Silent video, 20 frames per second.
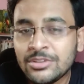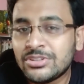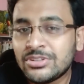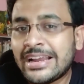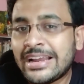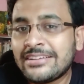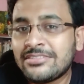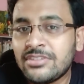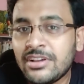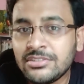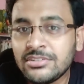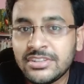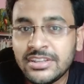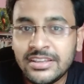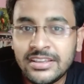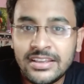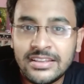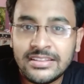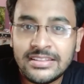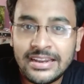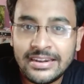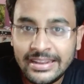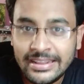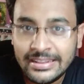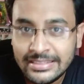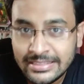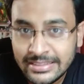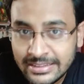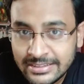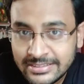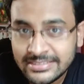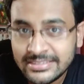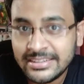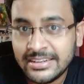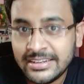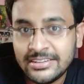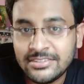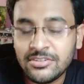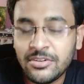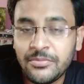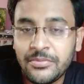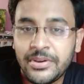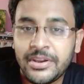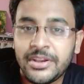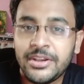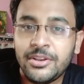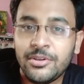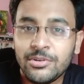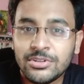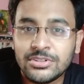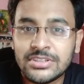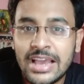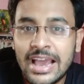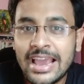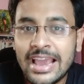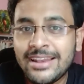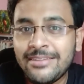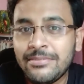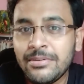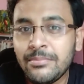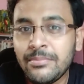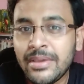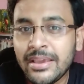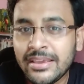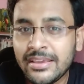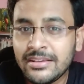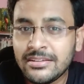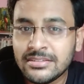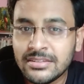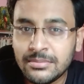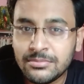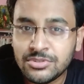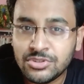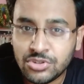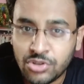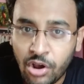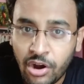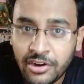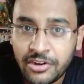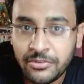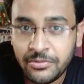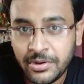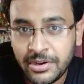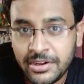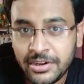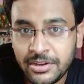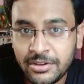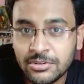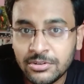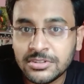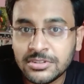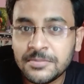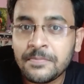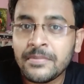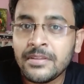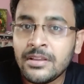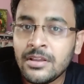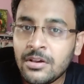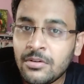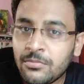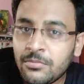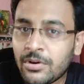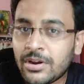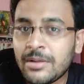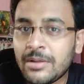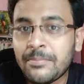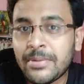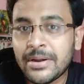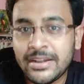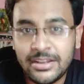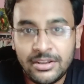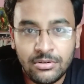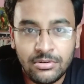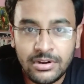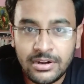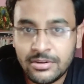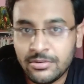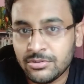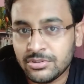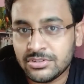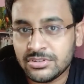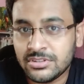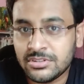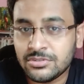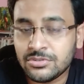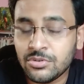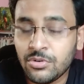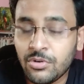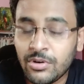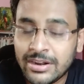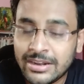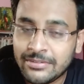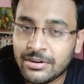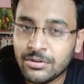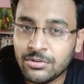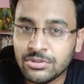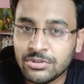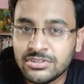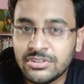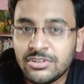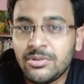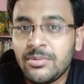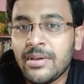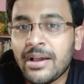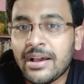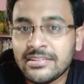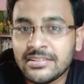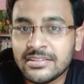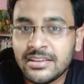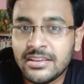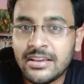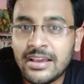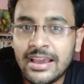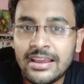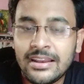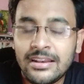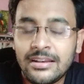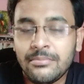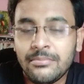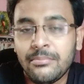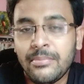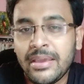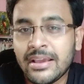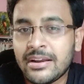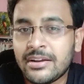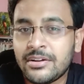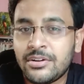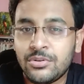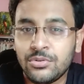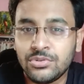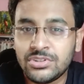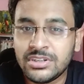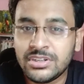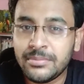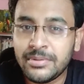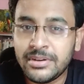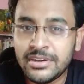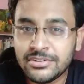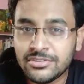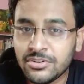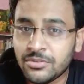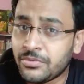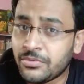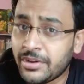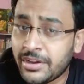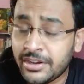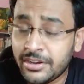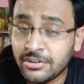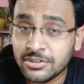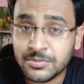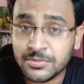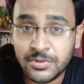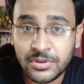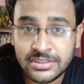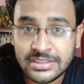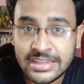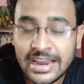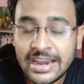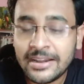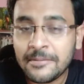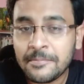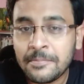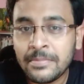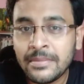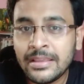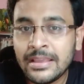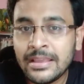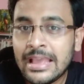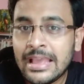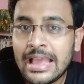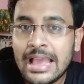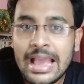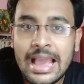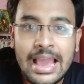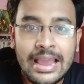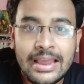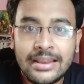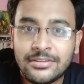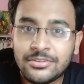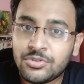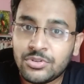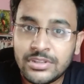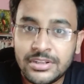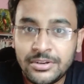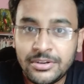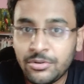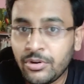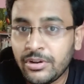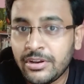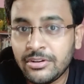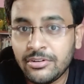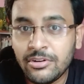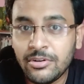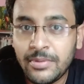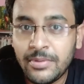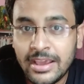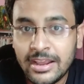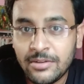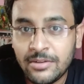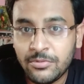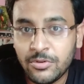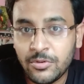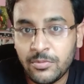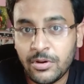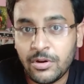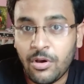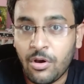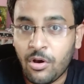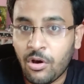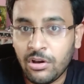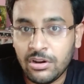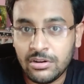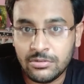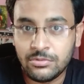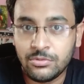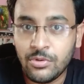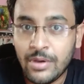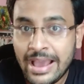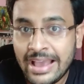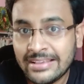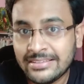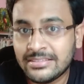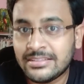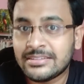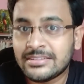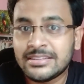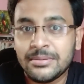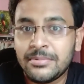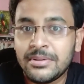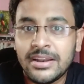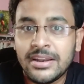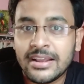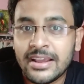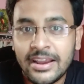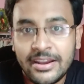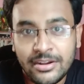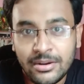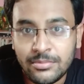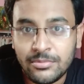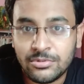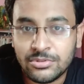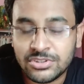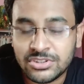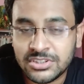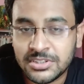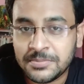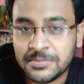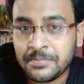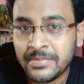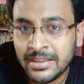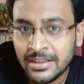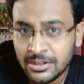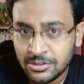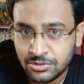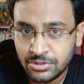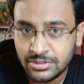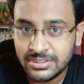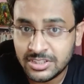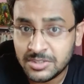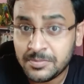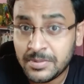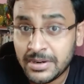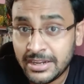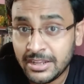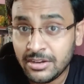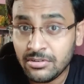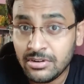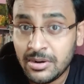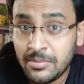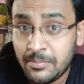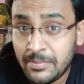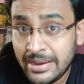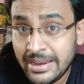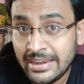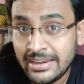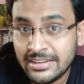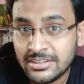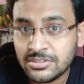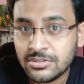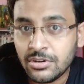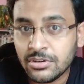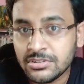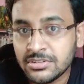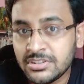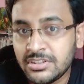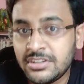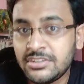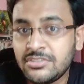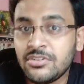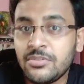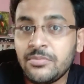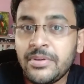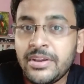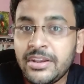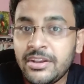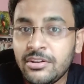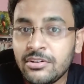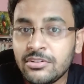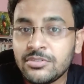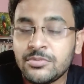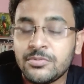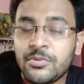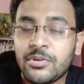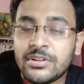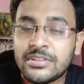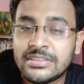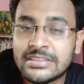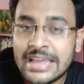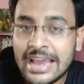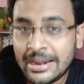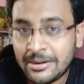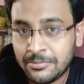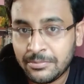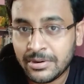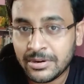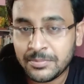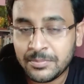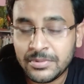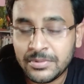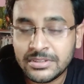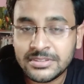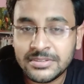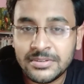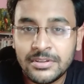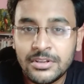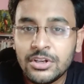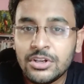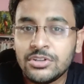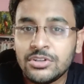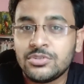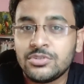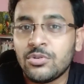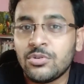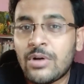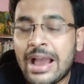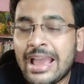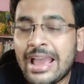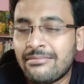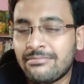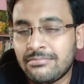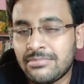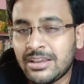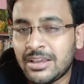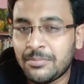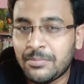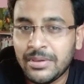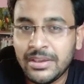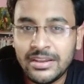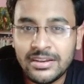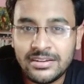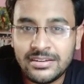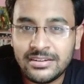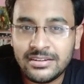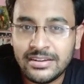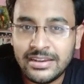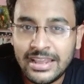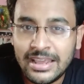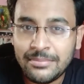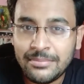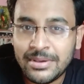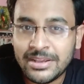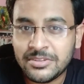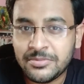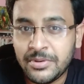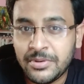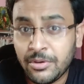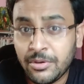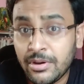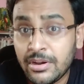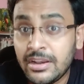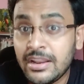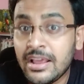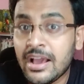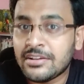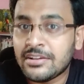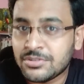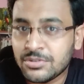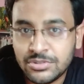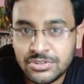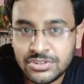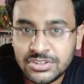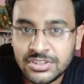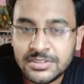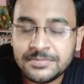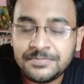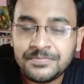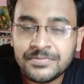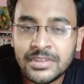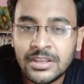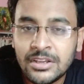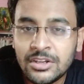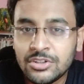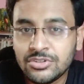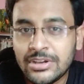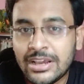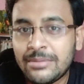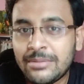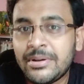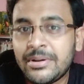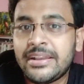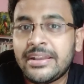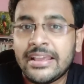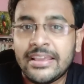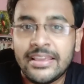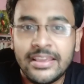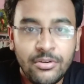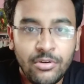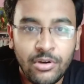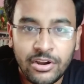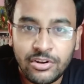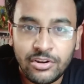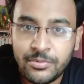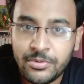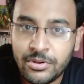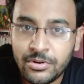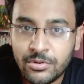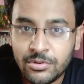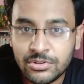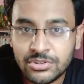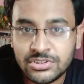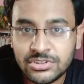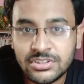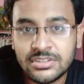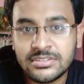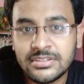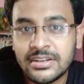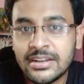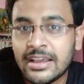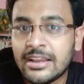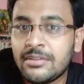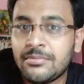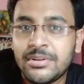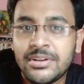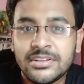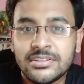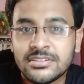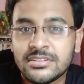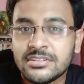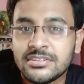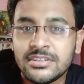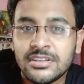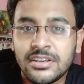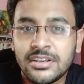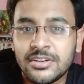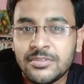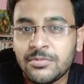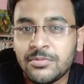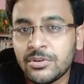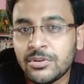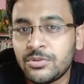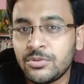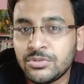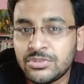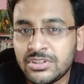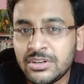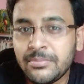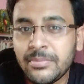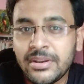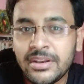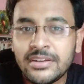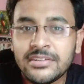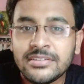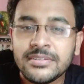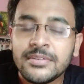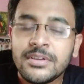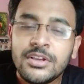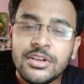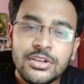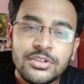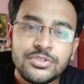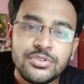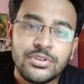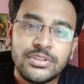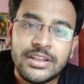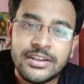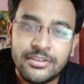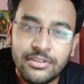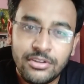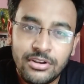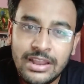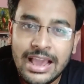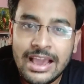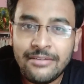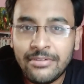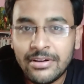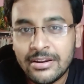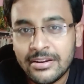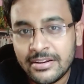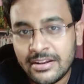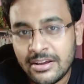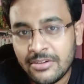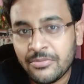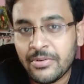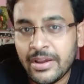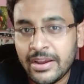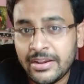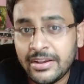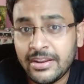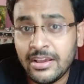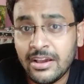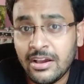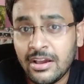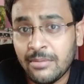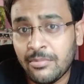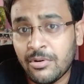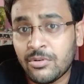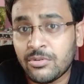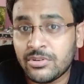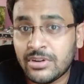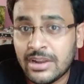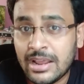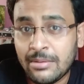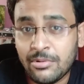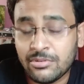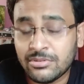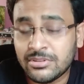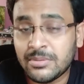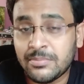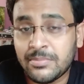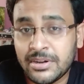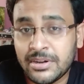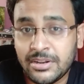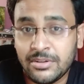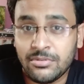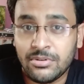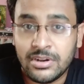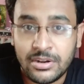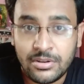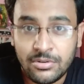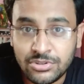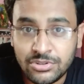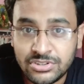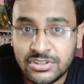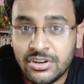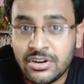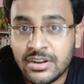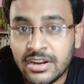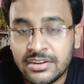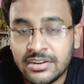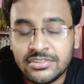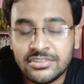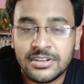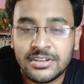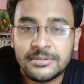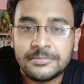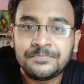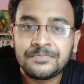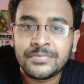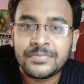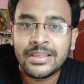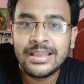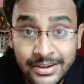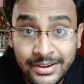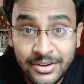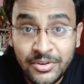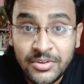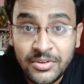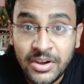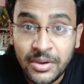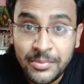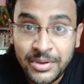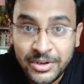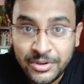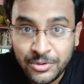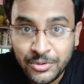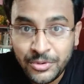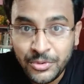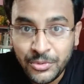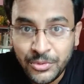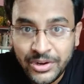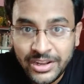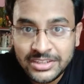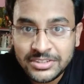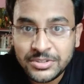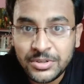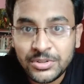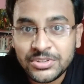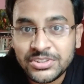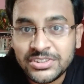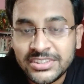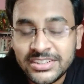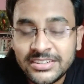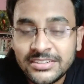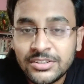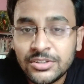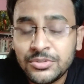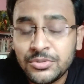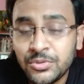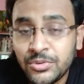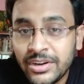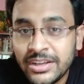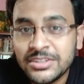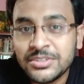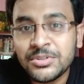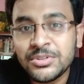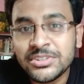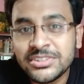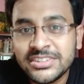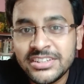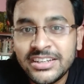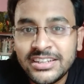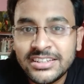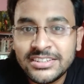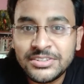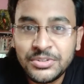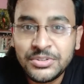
So that's why I was thinking that in this series of videos I'll be making some short videos for a particular question. So whatever question you'll be asking, I'll make a 2-3 minutes of videos for that, and so that, you know, it will be helpful for all who has the similar kind of question. So this particular playlist or series of videos for that purpose. So I am keeping it name as frequently asked question. So I'll be taking one of your questions and I'll be discussing it for 2-3 minutes, so that you'll have a rough idea about the particular question or concern. Now coming to today's question. So today's question is,